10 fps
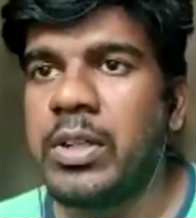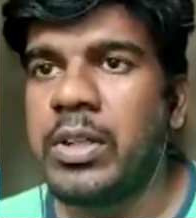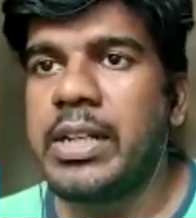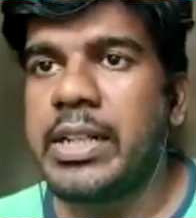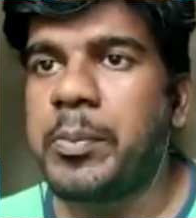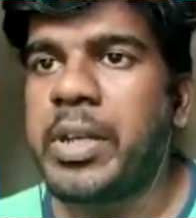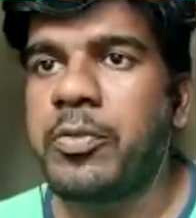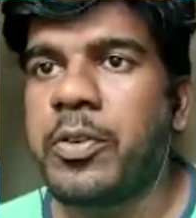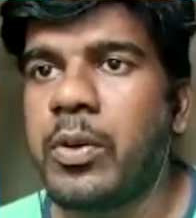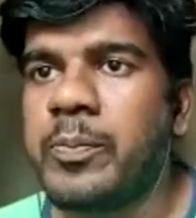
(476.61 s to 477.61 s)
debris
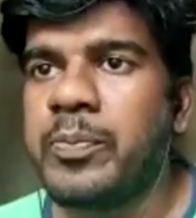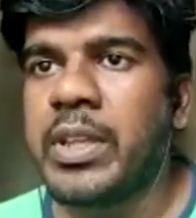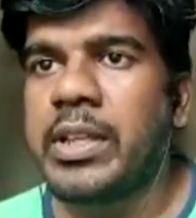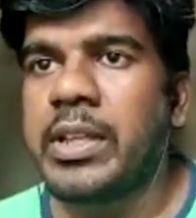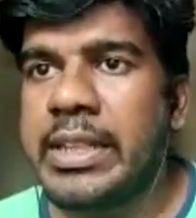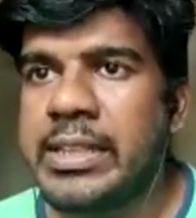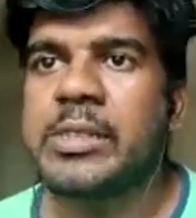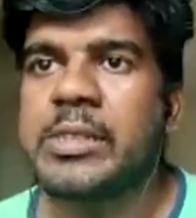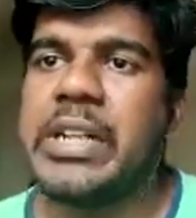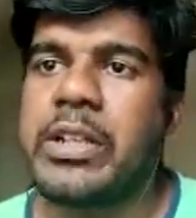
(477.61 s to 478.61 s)
flow in this
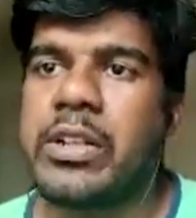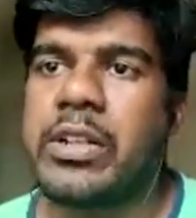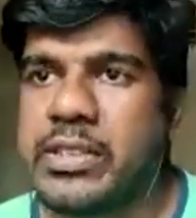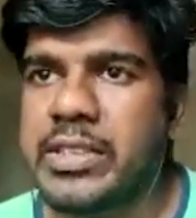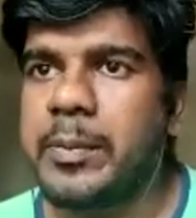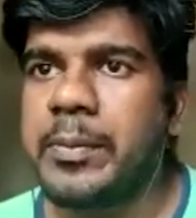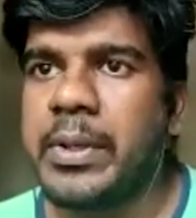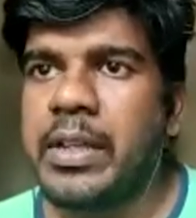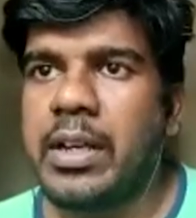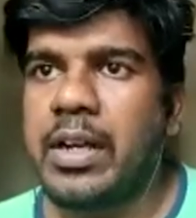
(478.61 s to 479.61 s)
particular stream
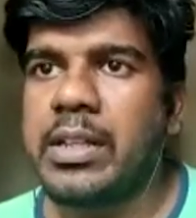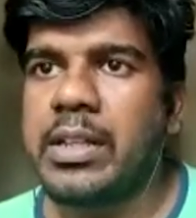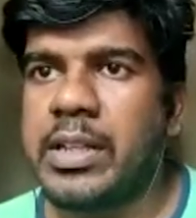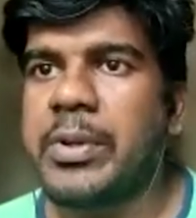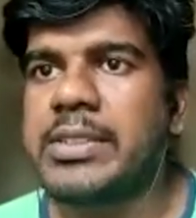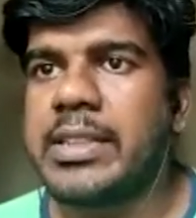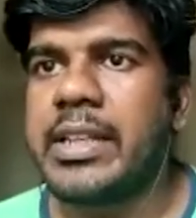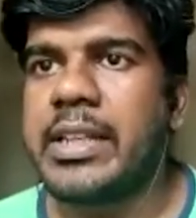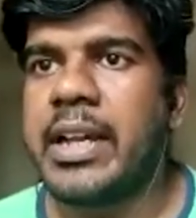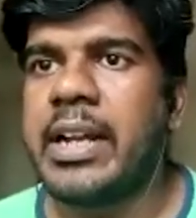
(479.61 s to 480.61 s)
that we are seeing.
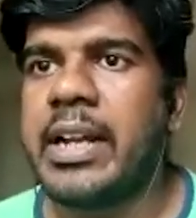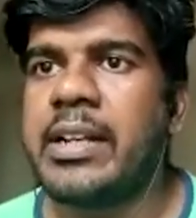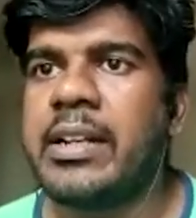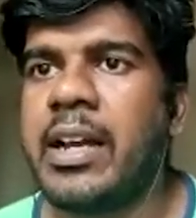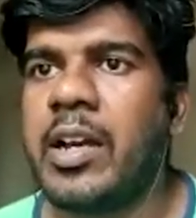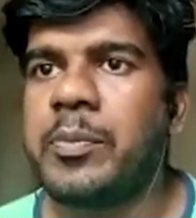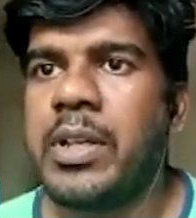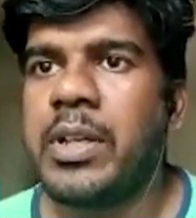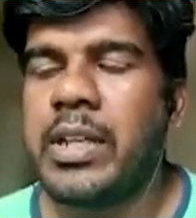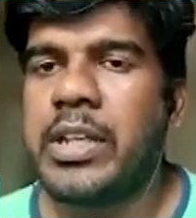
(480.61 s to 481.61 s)
And at
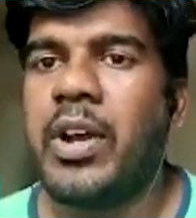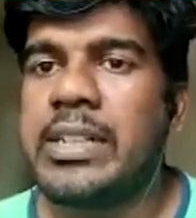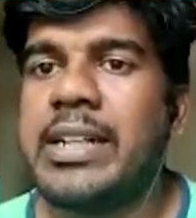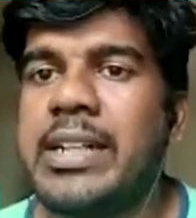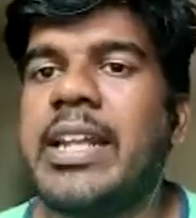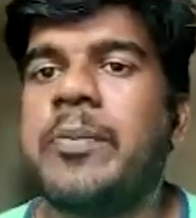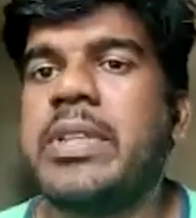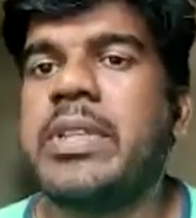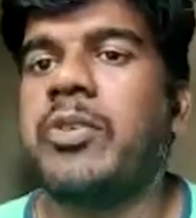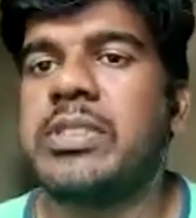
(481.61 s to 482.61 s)
that time, there
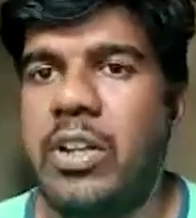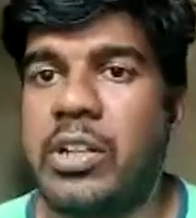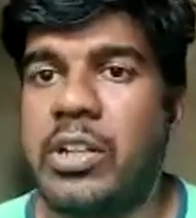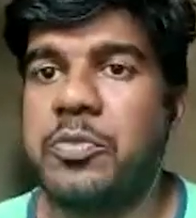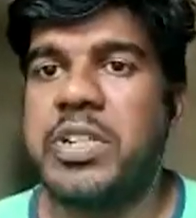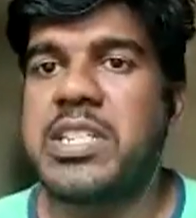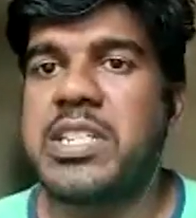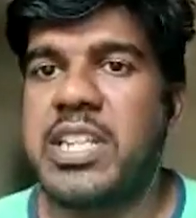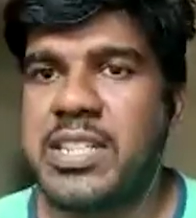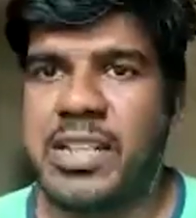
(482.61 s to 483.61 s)
was a lot of
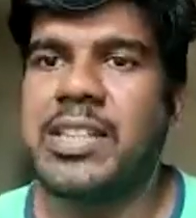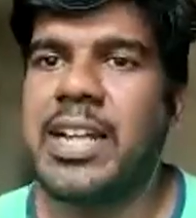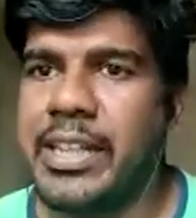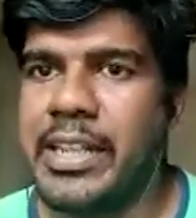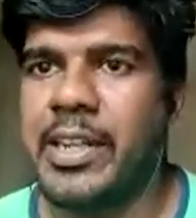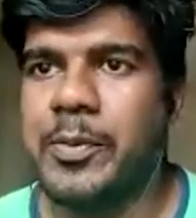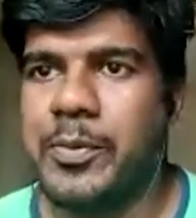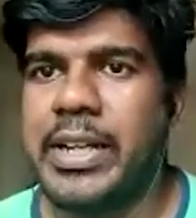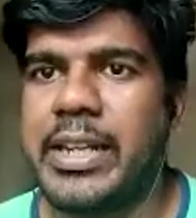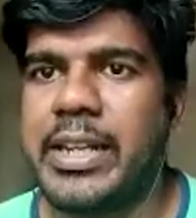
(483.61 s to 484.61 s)
vegetation in that area, right?